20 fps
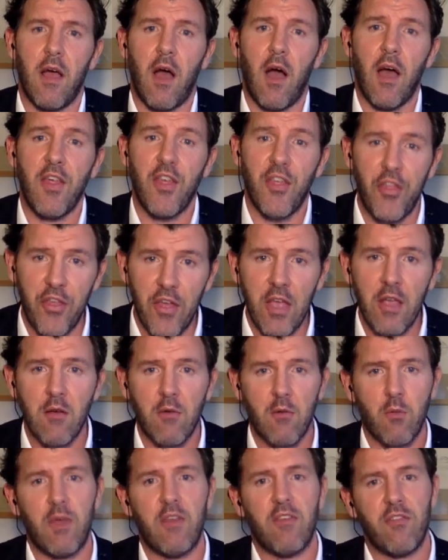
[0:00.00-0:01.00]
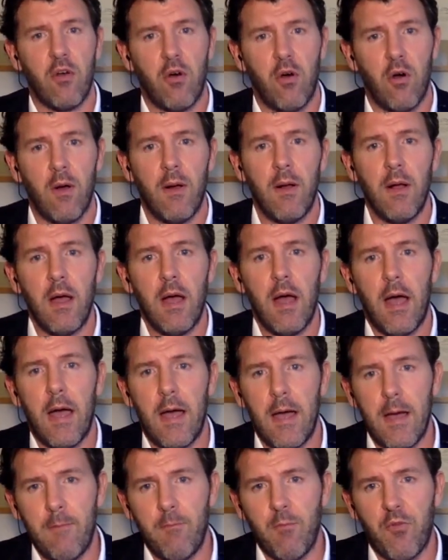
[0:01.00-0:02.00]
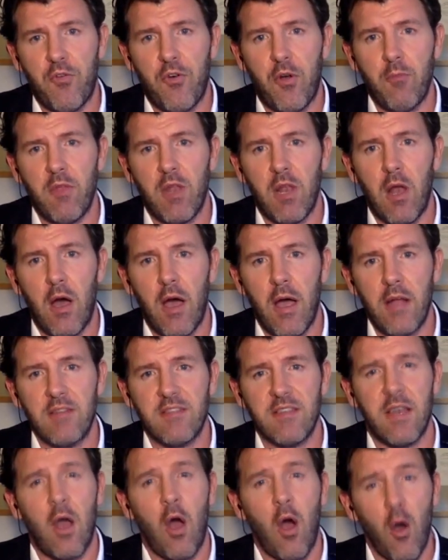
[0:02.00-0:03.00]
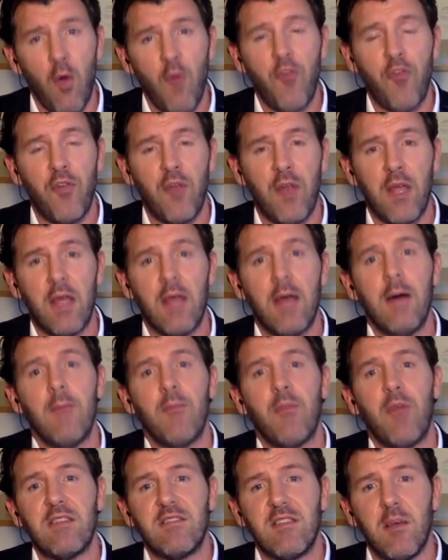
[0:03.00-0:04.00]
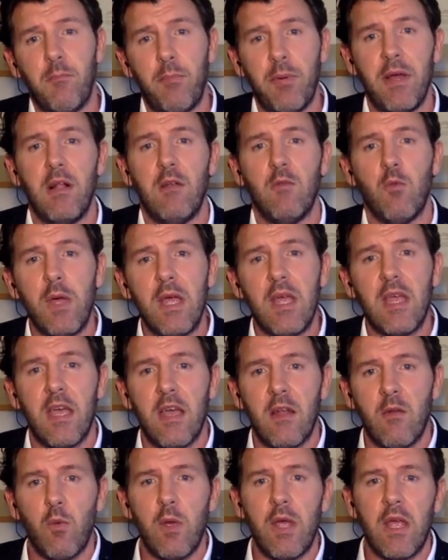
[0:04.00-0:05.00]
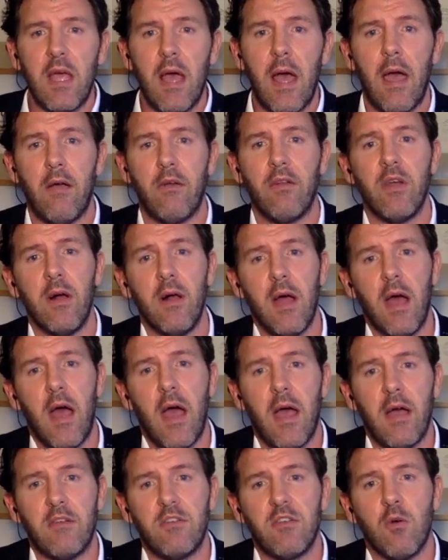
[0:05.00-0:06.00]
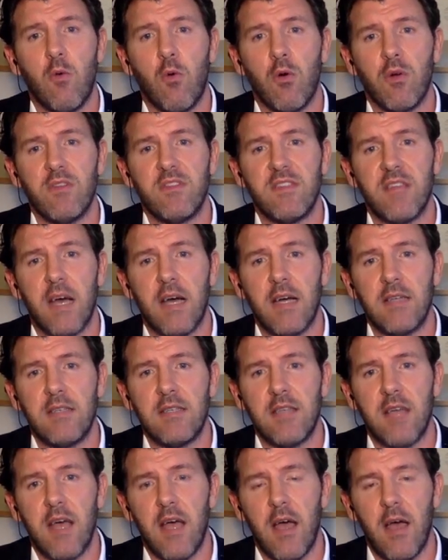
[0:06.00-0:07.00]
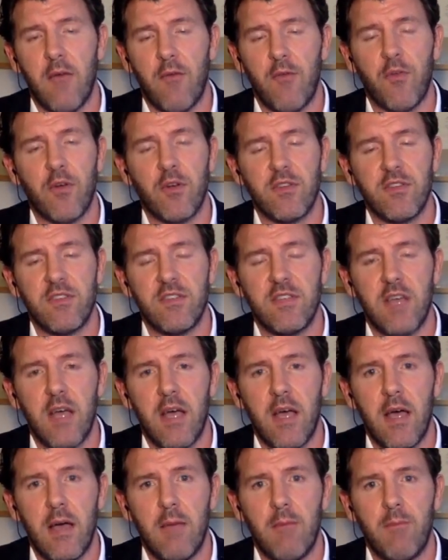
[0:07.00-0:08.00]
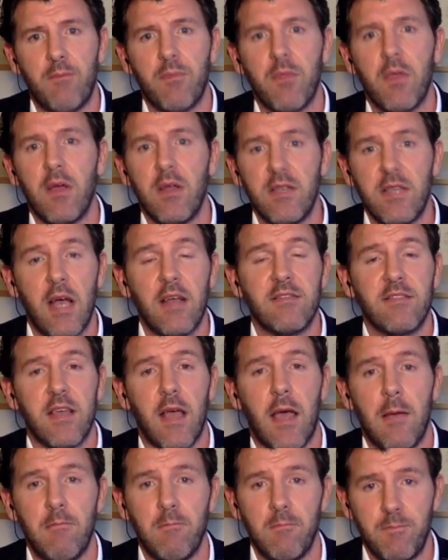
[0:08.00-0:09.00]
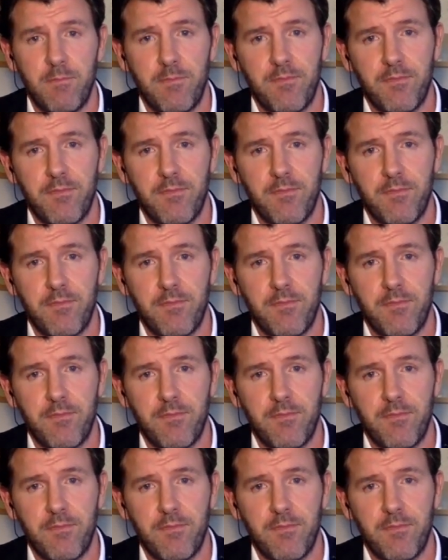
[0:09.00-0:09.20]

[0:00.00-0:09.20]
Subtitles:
that I think we saw from the Lions, and hopefully that's a build week in, week out towards that first test game.